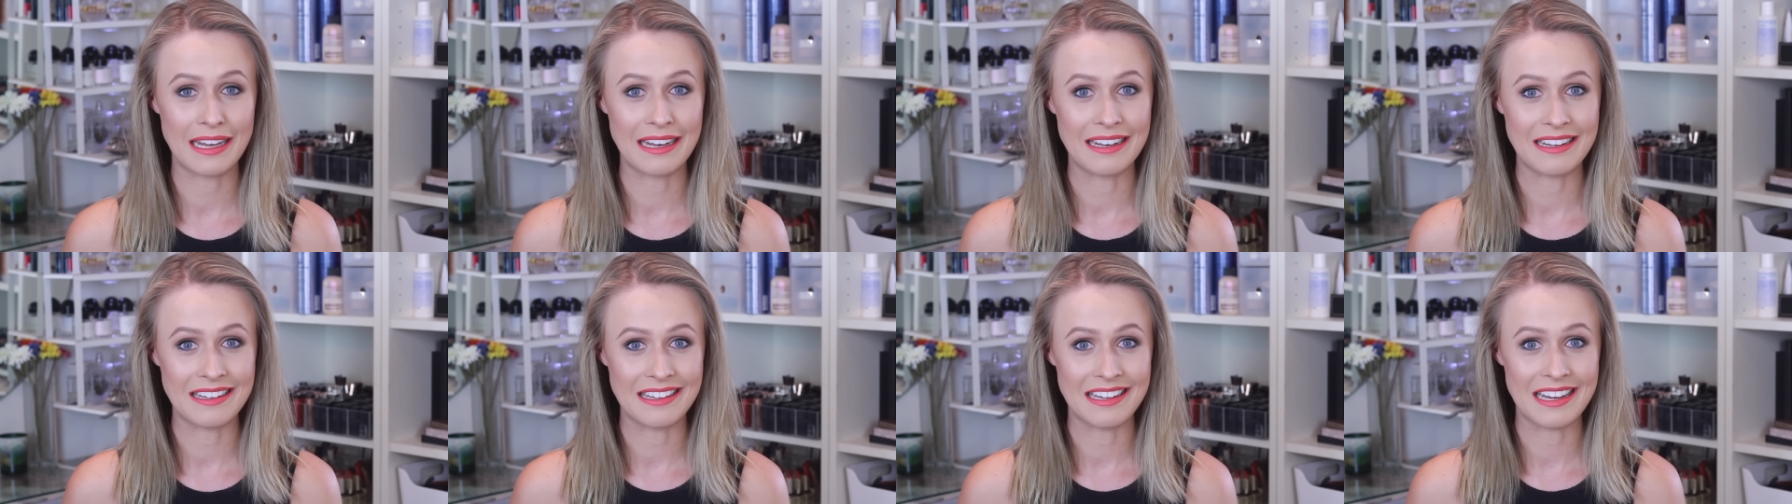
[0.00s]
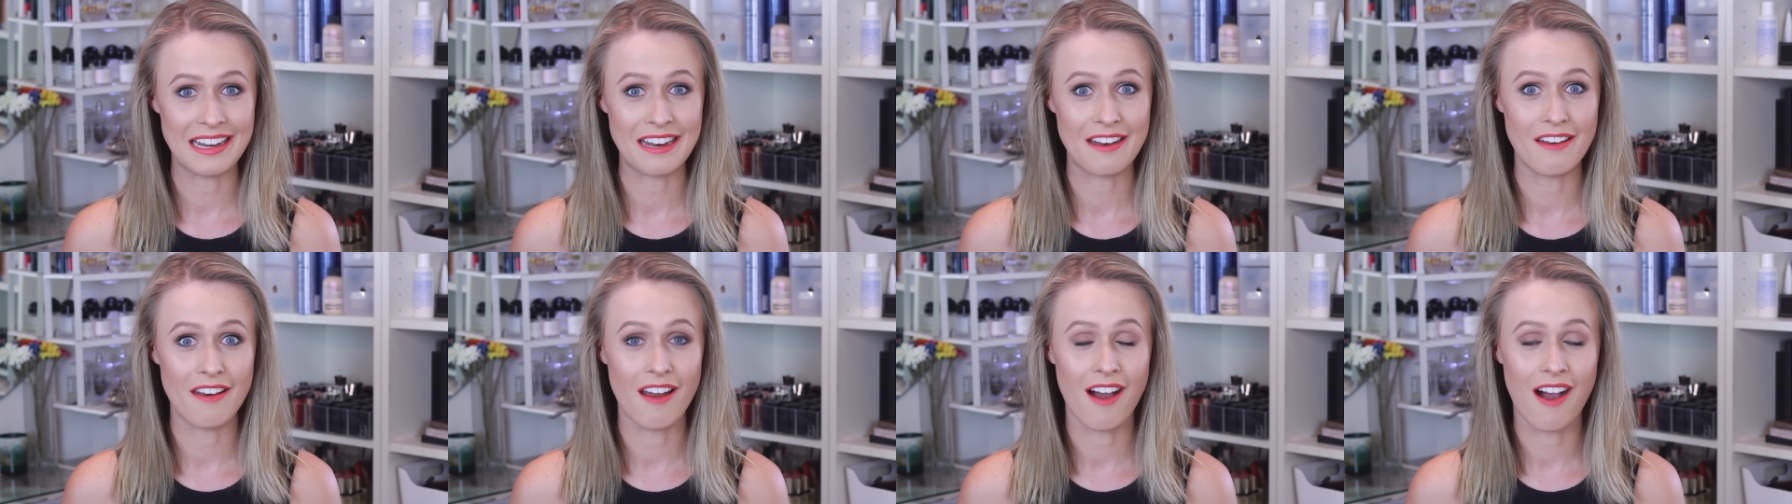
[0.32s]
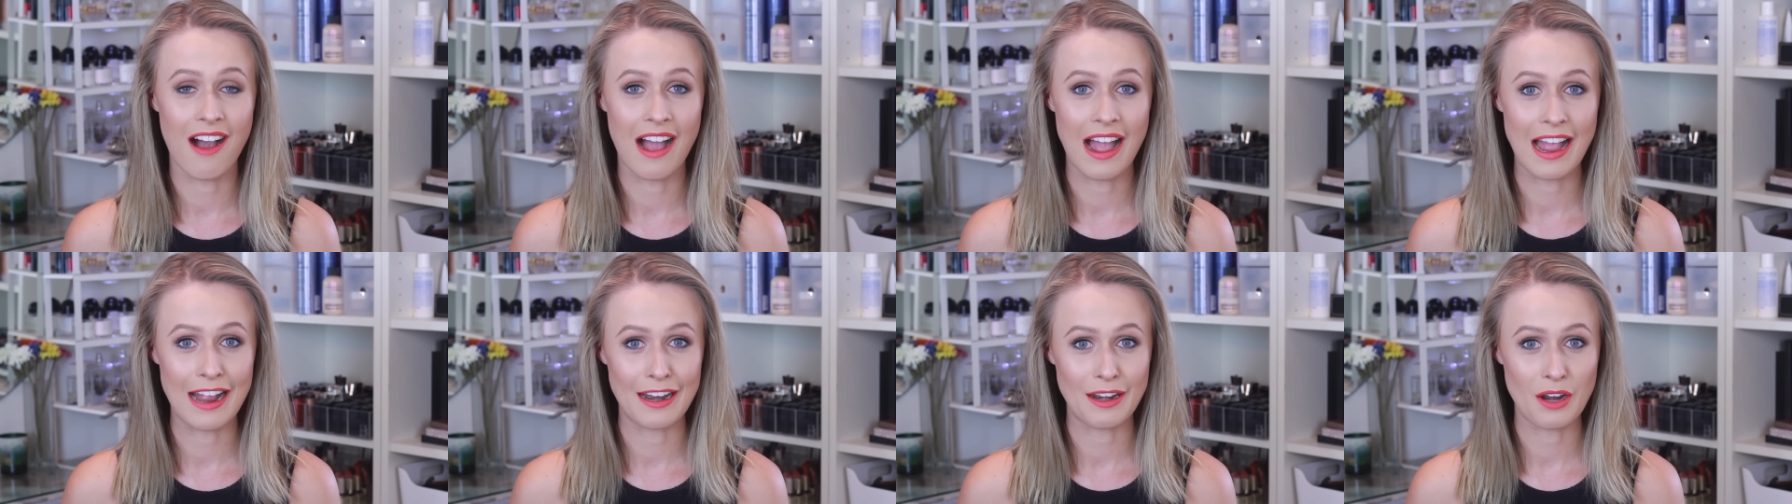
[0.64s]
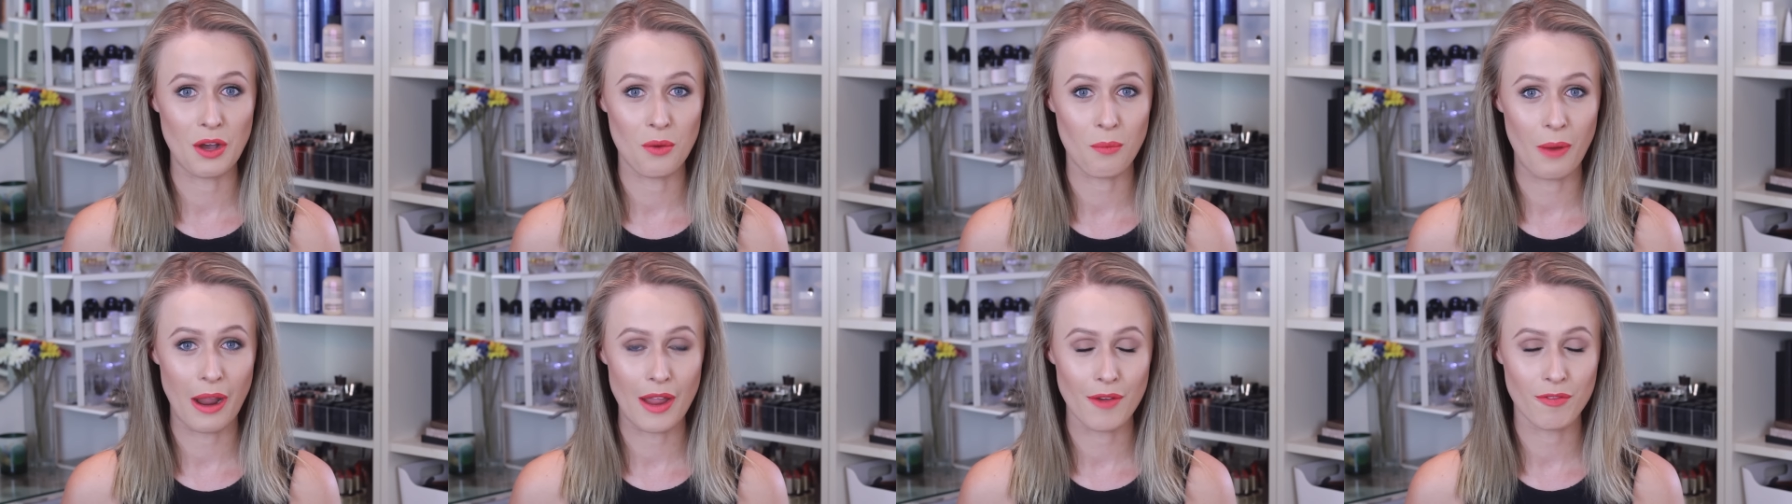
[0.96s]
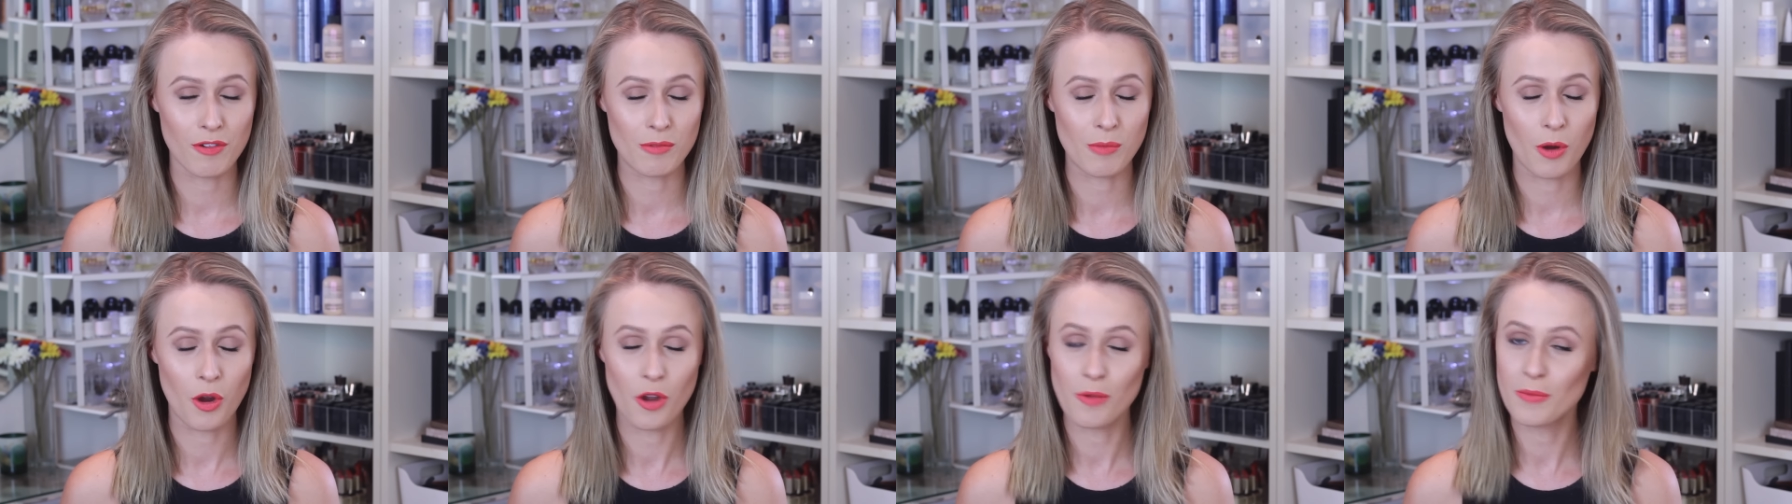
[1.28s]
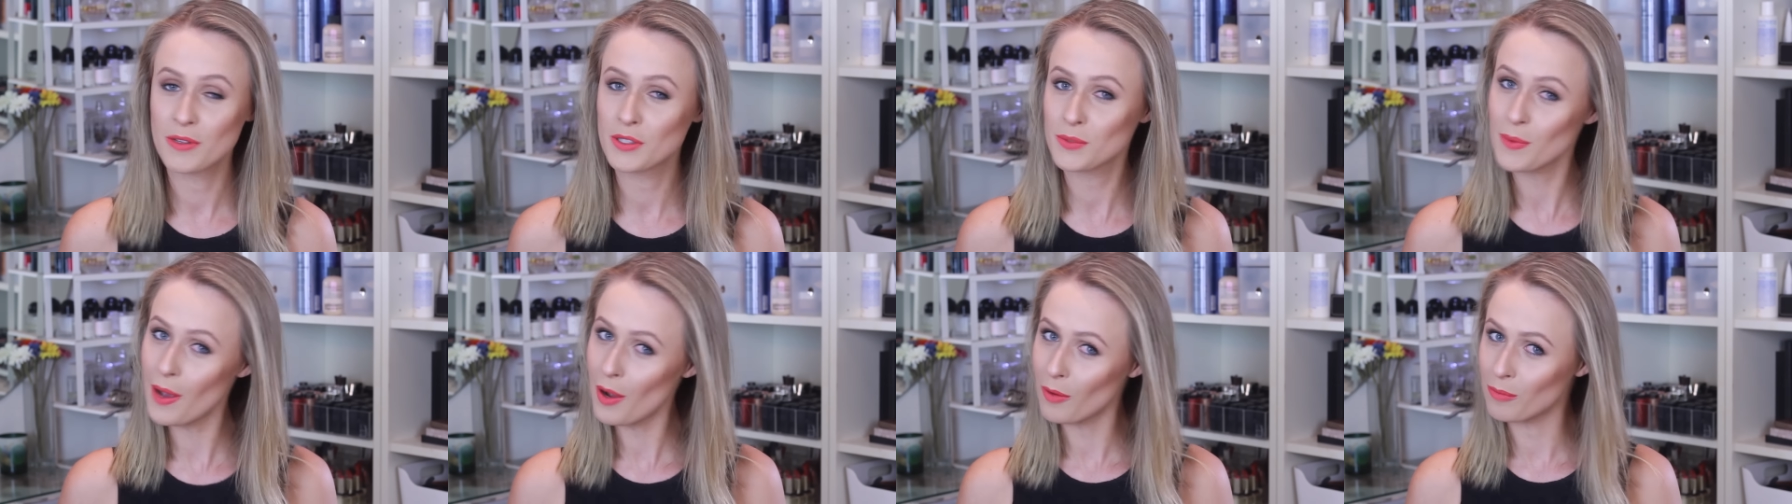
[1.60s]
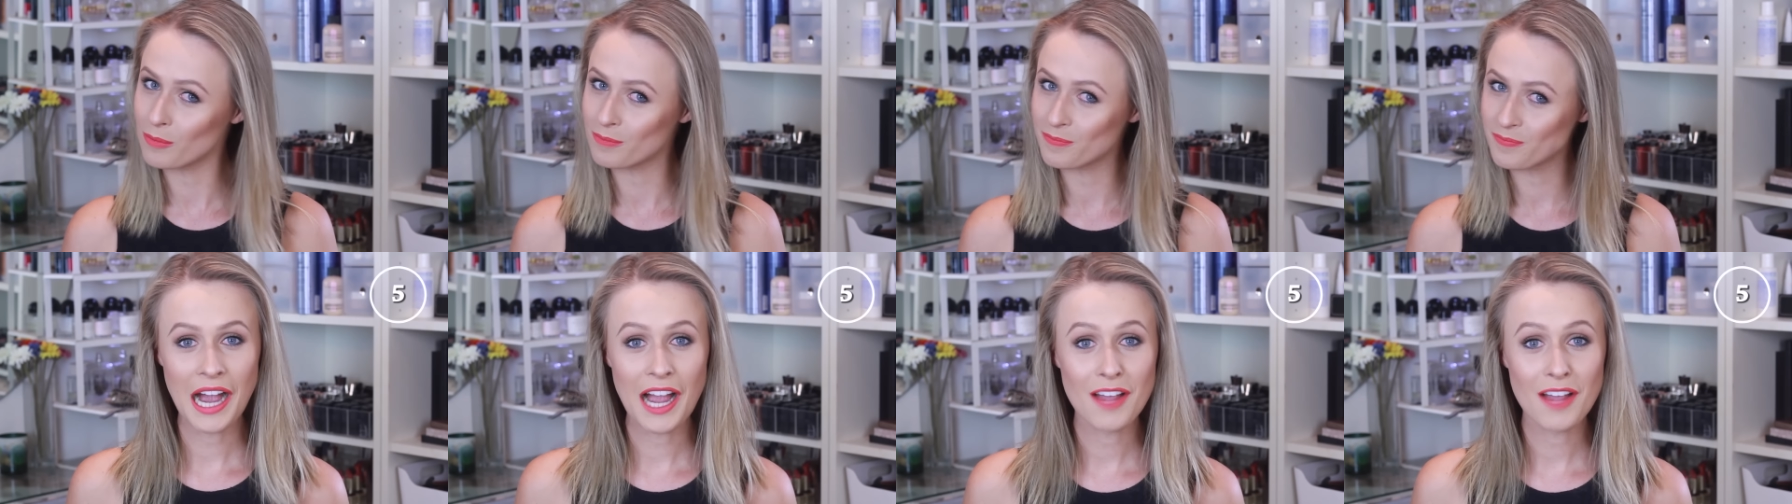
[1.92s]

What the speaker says: in year 9 away from home as well.